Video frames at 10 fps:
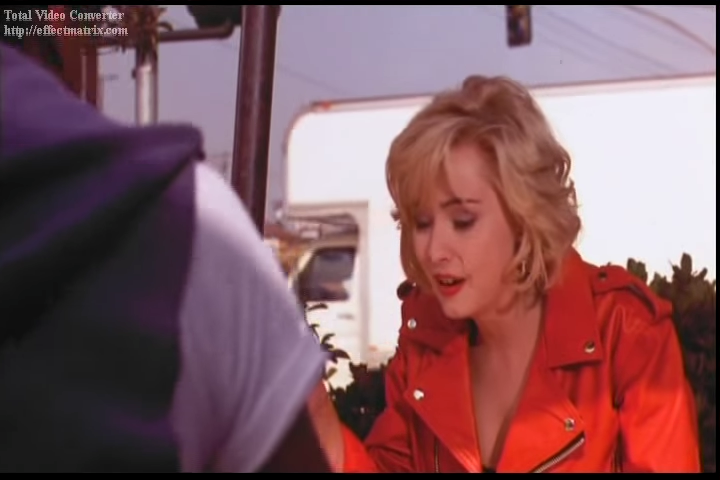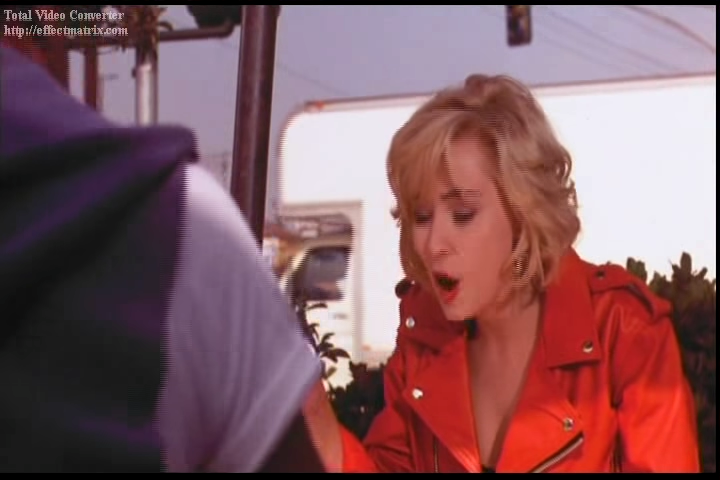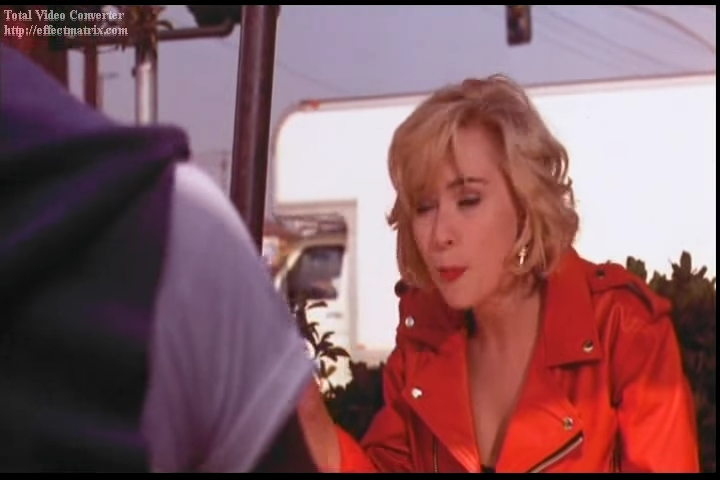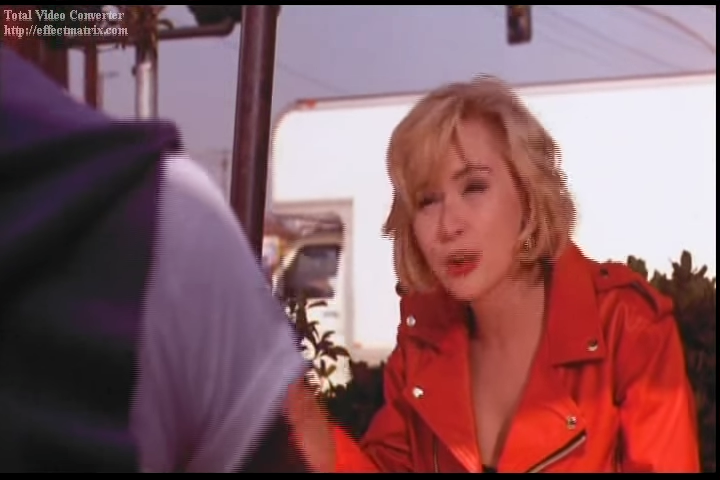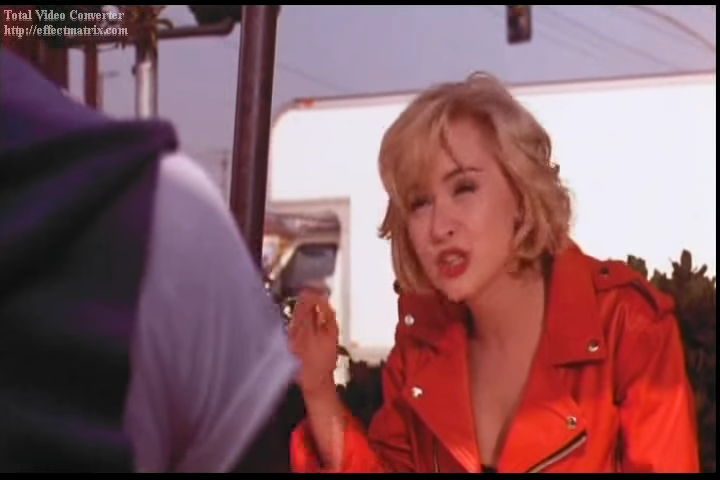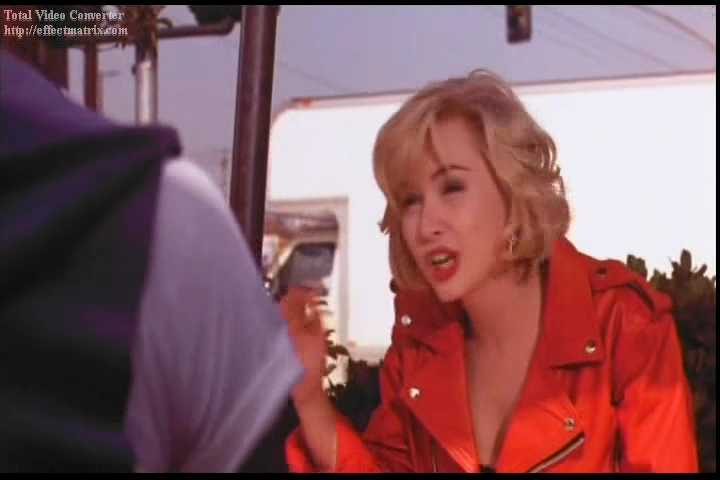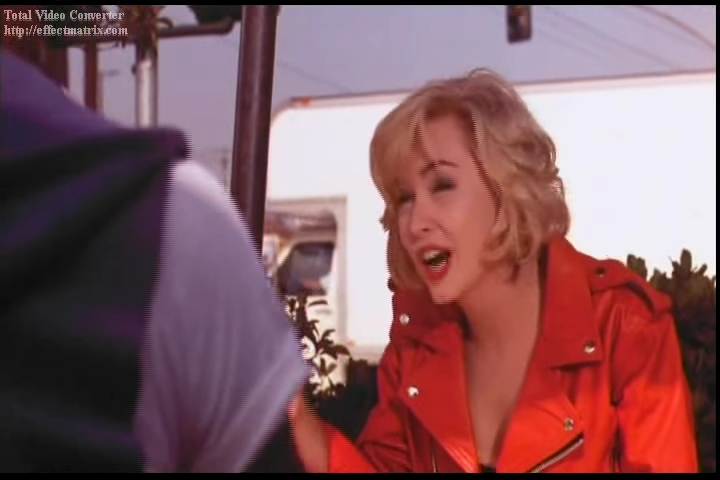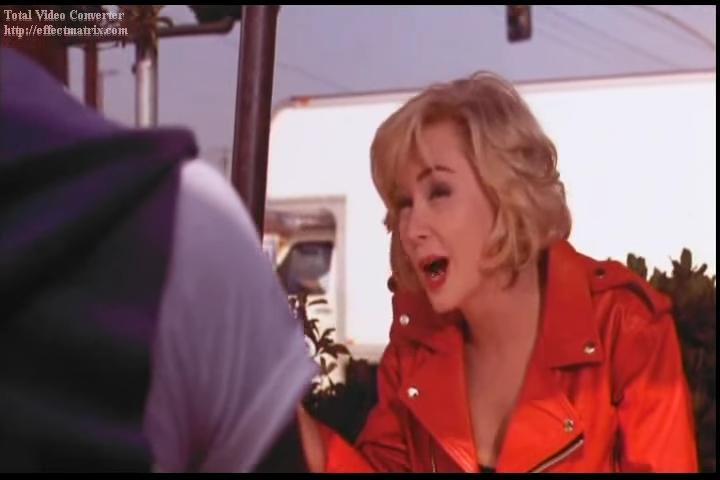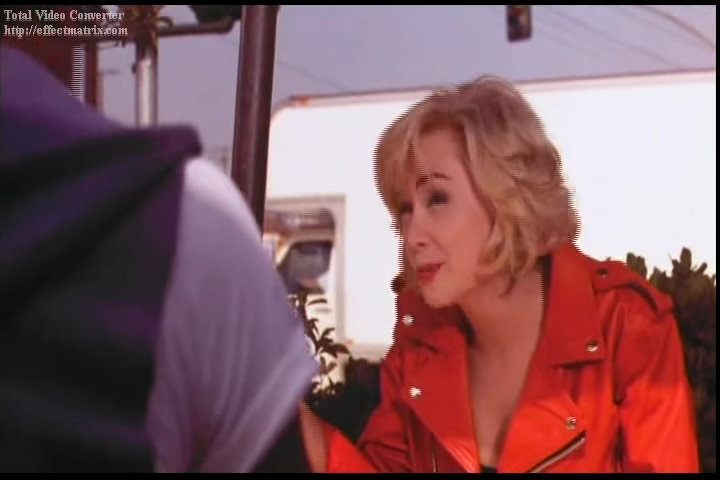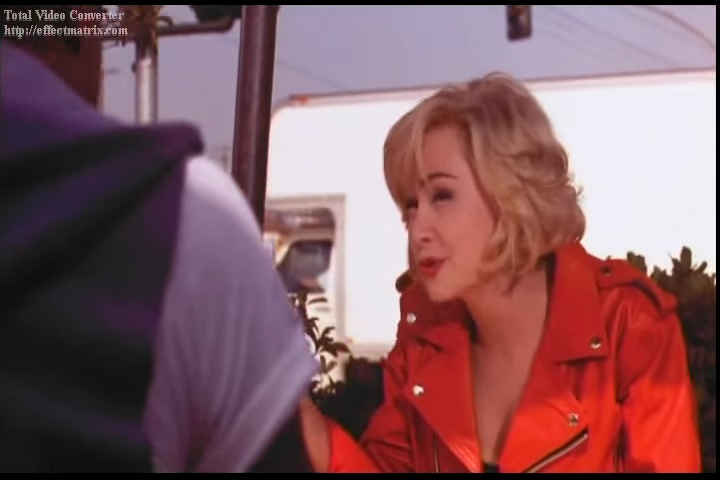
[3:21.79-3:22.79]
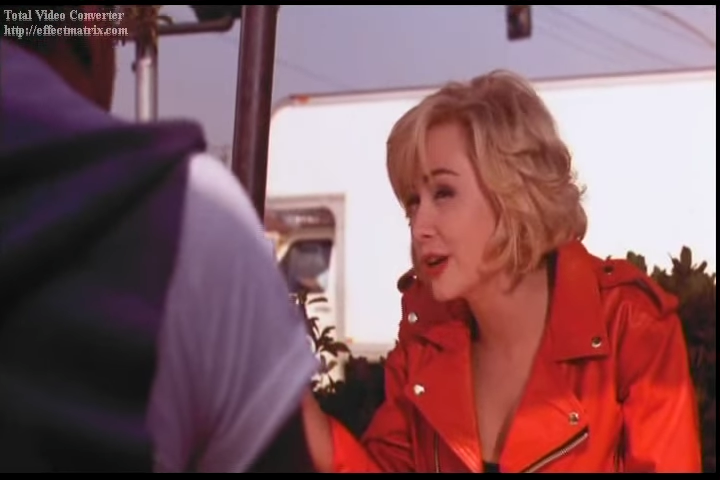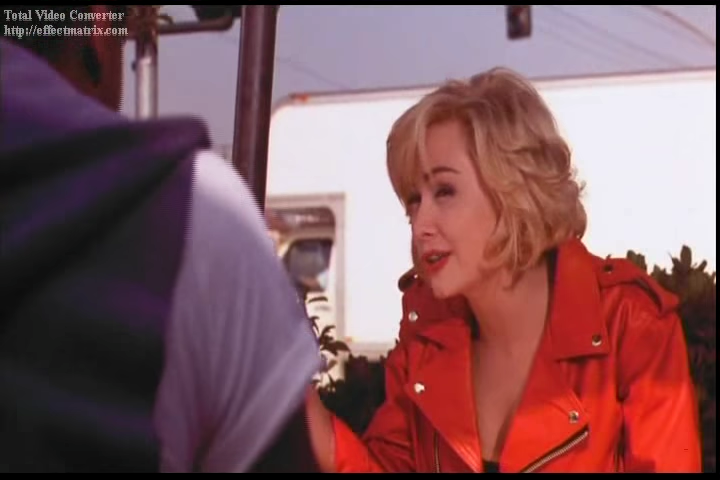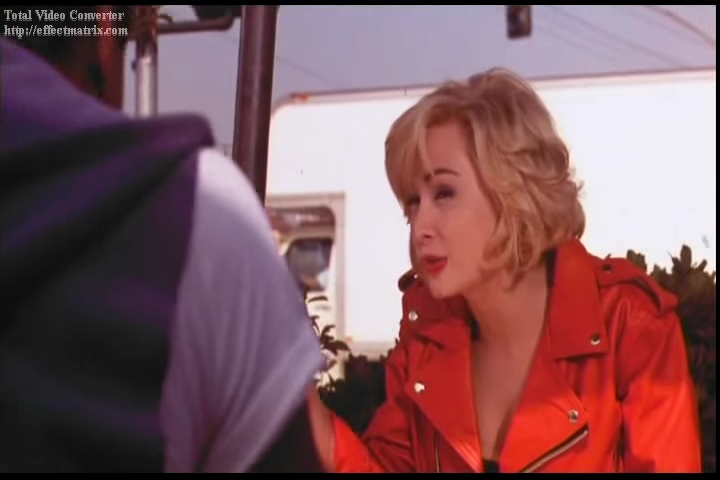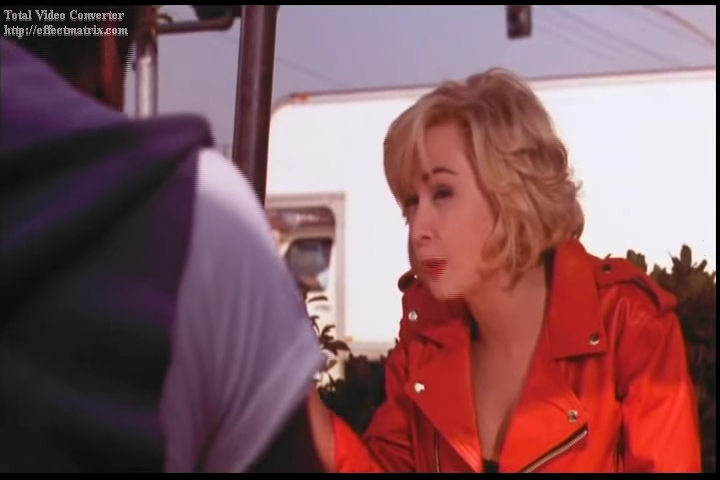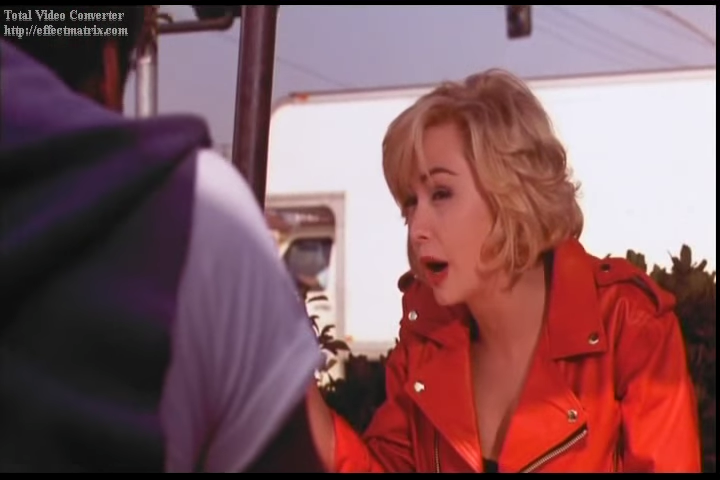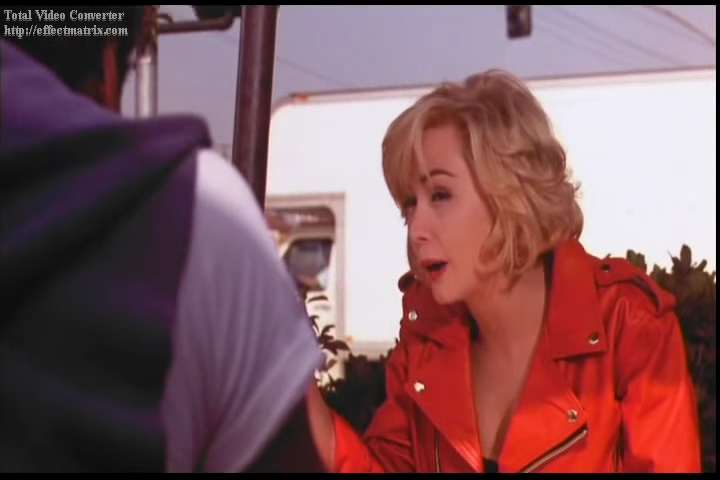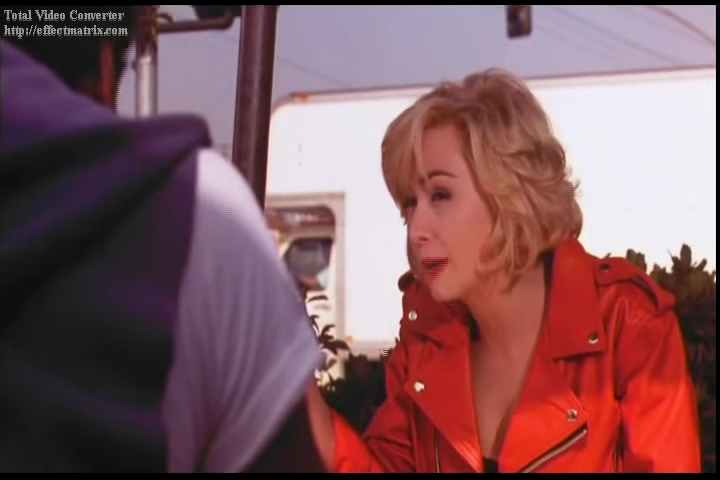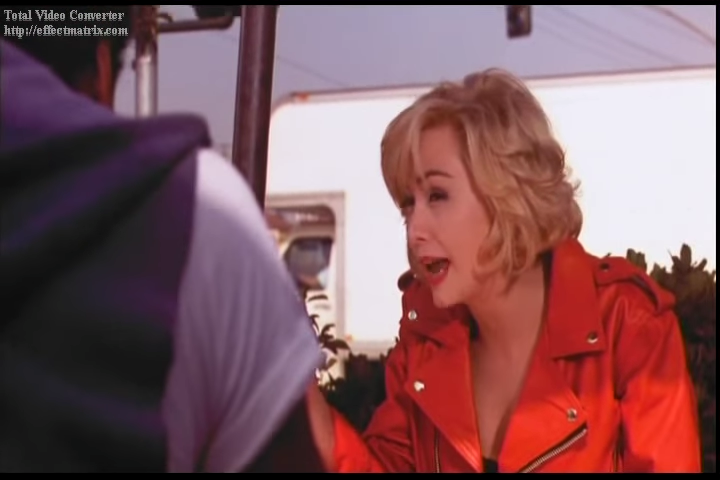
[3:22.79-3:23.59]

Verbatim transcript: A bunch of cops are at his apartment